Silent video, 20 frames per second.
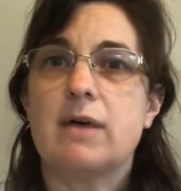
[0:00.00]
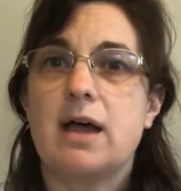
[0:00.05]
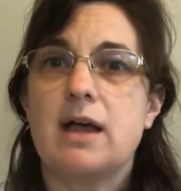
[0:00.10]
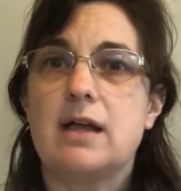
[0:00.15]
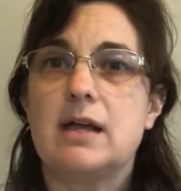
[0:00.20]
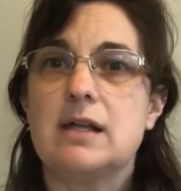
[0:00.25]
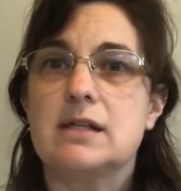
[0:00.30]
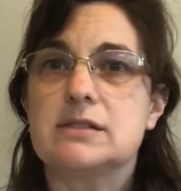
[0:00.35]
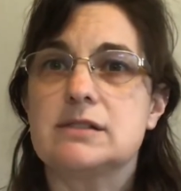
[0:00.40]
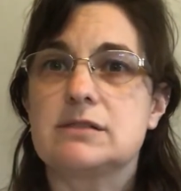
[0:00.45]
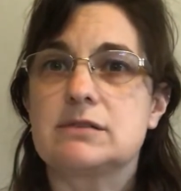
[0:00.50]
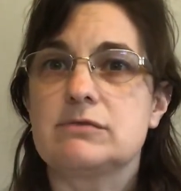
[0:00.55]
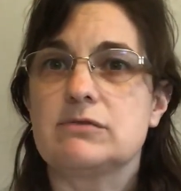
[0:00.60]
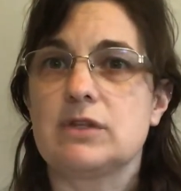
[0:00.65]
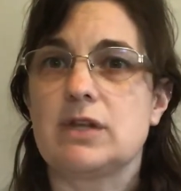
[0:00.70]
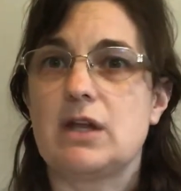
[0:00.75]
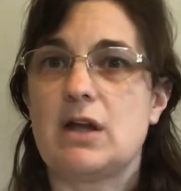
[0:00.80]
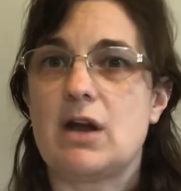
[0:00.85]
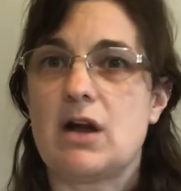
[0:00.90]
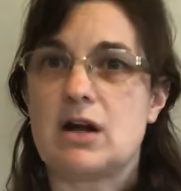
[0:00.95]
it's
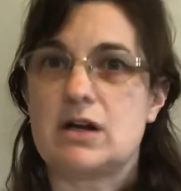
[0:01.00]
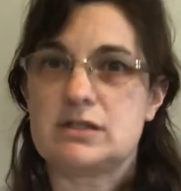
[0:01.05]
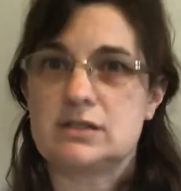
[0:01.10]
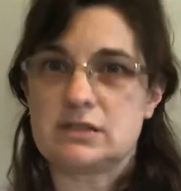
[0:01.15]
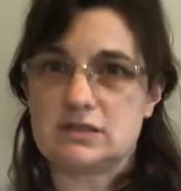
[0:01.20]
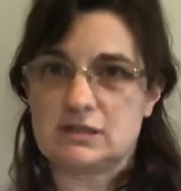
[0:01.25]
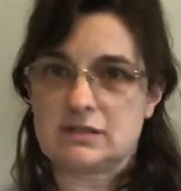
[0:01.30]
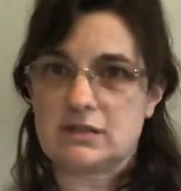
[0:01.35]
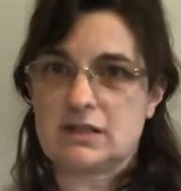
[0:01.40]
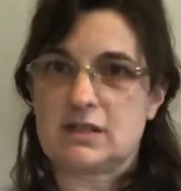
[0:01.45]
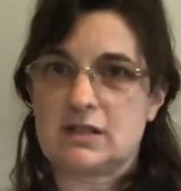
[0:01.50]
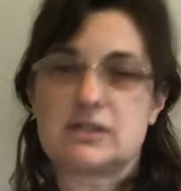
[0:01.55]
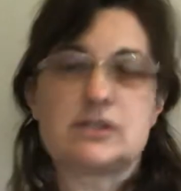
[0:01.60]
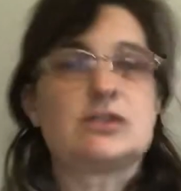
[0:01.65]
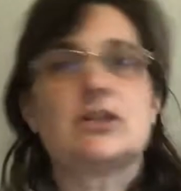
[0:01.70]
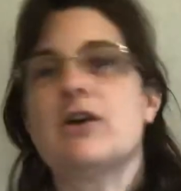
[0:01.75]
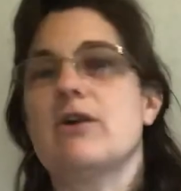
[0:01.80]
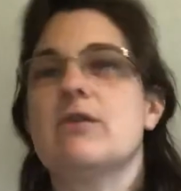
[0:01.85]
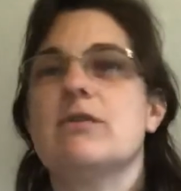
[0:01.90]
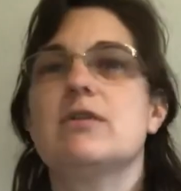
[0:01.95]
really hard to
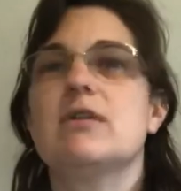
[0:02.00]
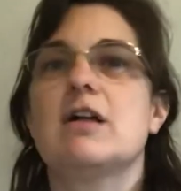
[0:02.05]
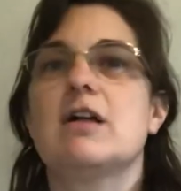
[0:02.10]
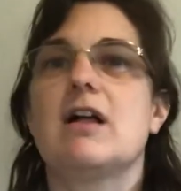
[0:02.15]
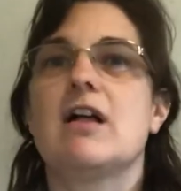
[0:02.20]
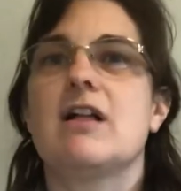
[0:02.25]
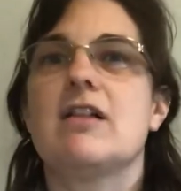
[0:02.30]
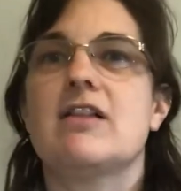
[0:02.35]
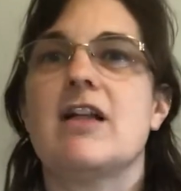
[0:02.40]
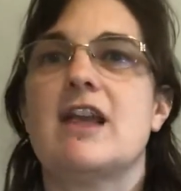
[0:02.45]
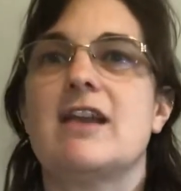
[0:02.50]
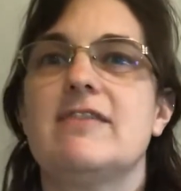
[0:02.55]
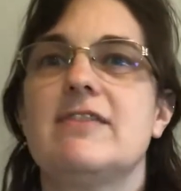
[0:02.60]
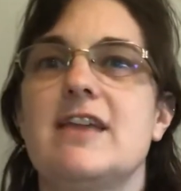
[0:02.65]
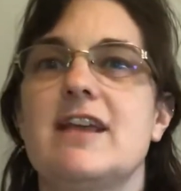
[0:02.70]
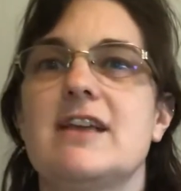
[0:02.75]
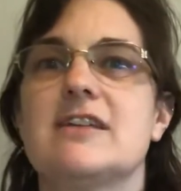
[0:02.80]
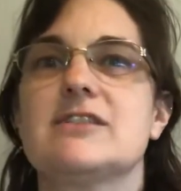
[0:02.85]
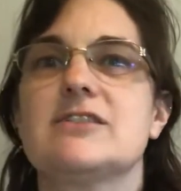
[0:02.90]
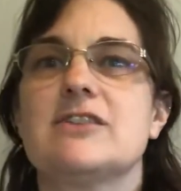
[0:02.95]
show a lot of
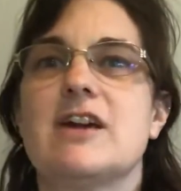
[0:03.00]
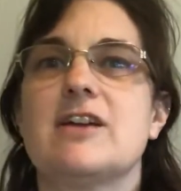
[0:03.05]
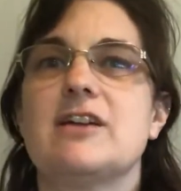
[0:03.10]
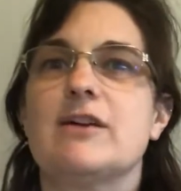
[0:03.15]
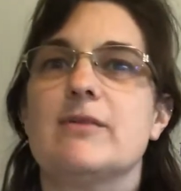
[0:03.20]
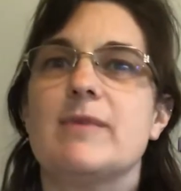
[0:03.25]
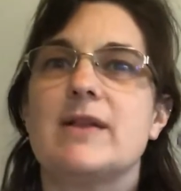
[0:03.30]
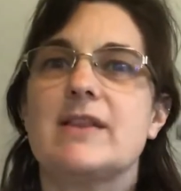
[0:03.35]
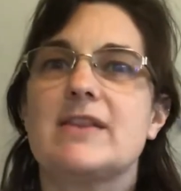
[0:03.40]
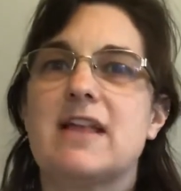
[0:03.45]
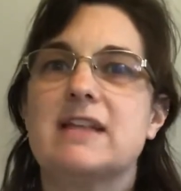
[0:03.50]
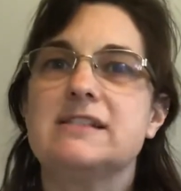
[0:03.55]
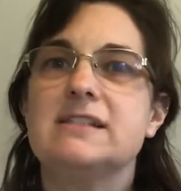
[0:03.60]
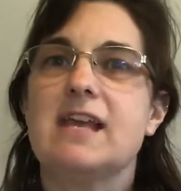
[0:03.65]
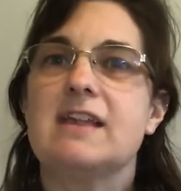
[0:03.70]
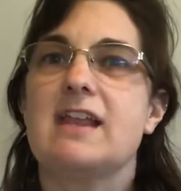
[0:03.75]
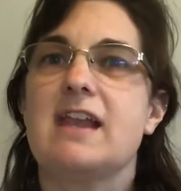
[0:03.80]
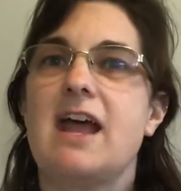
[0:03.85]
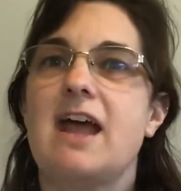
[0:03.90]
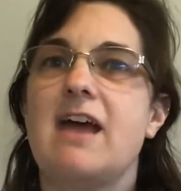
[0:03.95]
things around here, but let's say
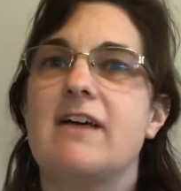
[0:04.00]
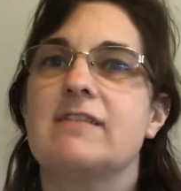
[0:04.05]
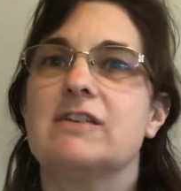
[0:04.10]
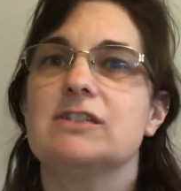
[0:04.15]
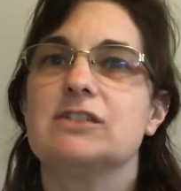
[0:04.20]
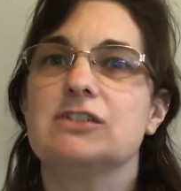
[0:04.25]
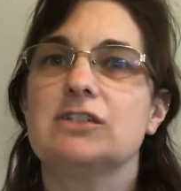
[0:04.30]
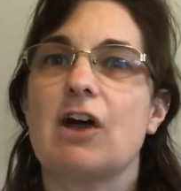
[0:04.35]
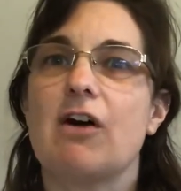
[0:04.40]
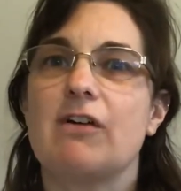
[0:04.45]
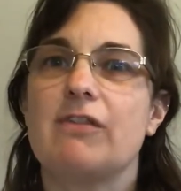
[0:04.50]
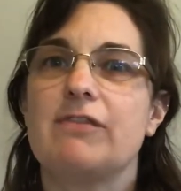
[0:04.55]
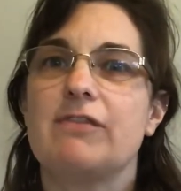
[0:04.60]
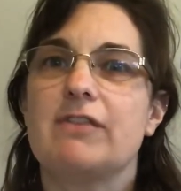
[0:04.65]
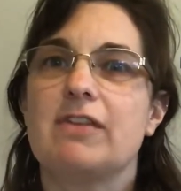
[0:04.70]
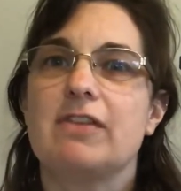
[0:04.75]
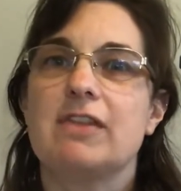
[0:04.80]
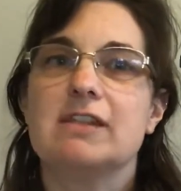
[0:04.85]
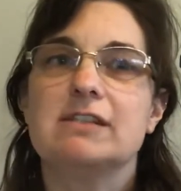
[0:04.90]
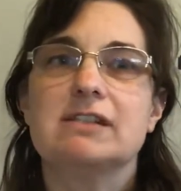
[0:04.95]
that I have a shelf,
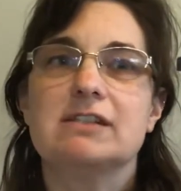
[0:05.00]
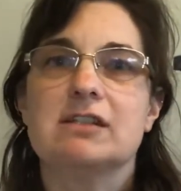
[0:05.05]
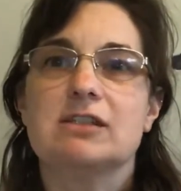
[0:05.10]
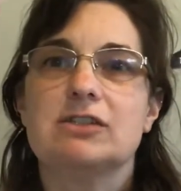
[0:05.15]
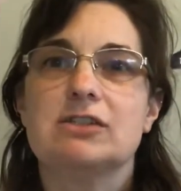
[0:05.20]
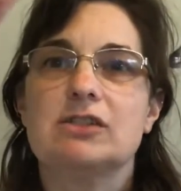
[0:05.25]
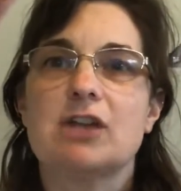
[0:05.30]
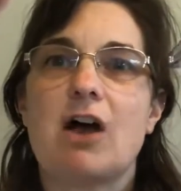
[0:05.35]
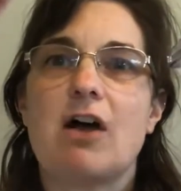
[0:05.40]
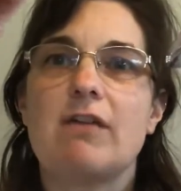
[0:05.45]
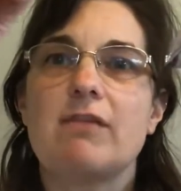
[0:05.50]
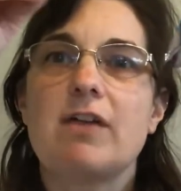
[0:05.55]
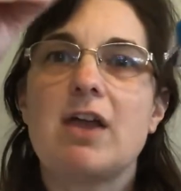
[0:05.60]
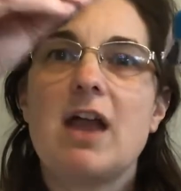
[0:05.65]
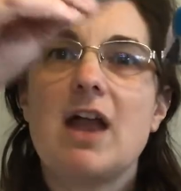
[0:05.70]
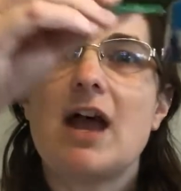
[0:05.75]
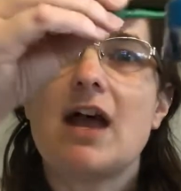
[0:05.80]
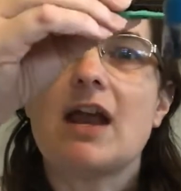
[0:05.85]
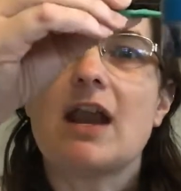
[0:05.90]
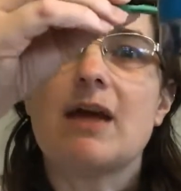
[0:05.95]
and this is a shelf,
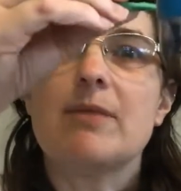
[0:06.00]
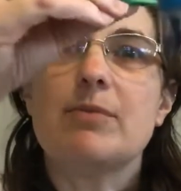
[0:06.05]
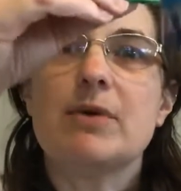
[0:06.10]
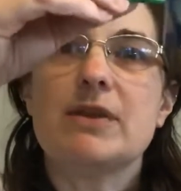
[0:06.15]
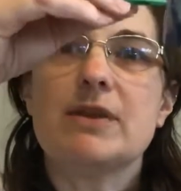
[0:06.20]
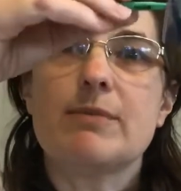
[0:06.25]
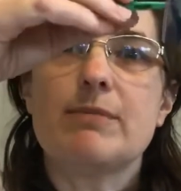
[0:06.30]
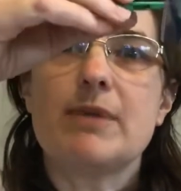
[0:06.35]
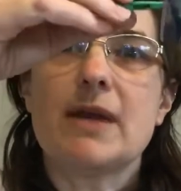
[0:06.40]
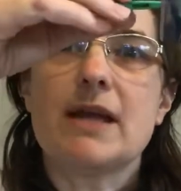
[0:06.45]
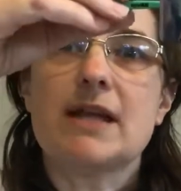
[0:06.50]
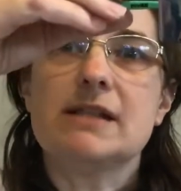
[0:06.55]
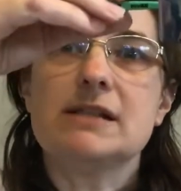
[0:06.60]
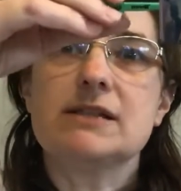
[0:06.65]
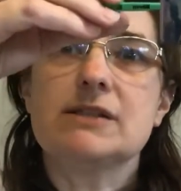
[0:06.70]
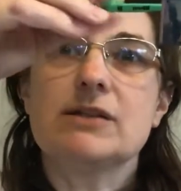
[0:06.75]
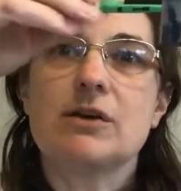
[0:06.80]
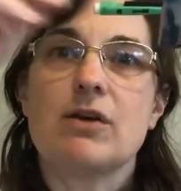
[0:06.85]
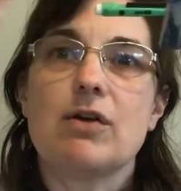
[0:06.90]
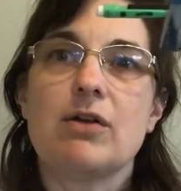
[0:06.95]
and I put the
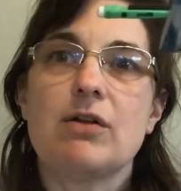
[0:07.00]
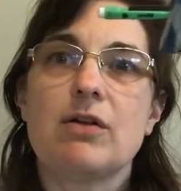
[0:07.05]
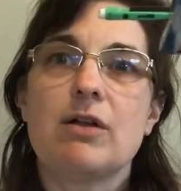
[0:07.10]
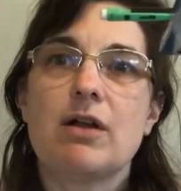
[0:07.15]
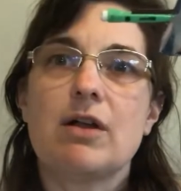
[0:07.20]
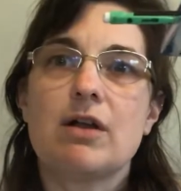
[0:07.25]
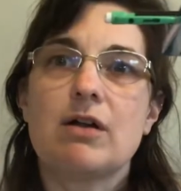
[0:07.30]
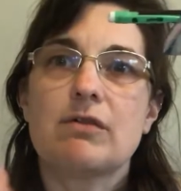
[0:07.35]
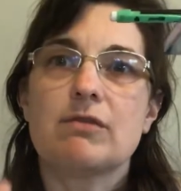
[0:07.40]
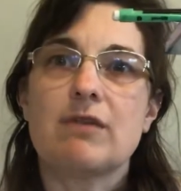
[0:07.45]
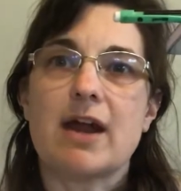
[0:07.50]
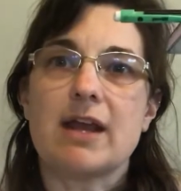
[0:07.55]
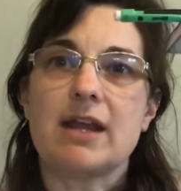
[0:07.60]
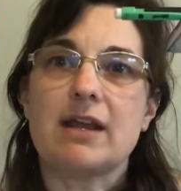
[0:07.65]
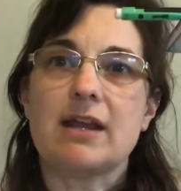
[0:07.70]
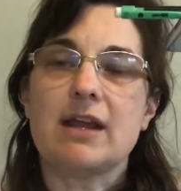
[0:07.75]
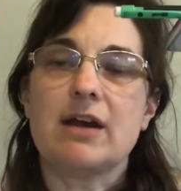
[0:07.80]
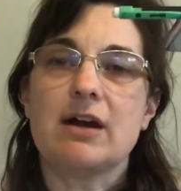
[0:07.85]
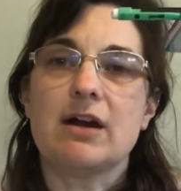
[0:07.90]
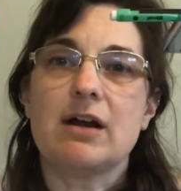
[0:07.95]
pencil right
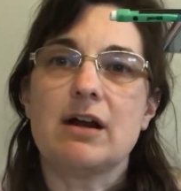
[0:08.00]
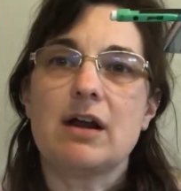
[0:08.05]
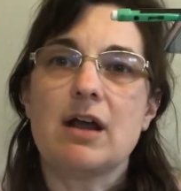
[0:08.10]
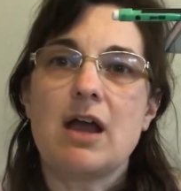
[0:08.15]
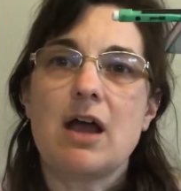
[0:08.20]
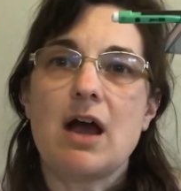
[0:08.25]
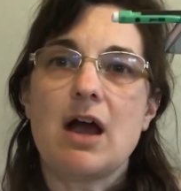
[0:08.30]
here.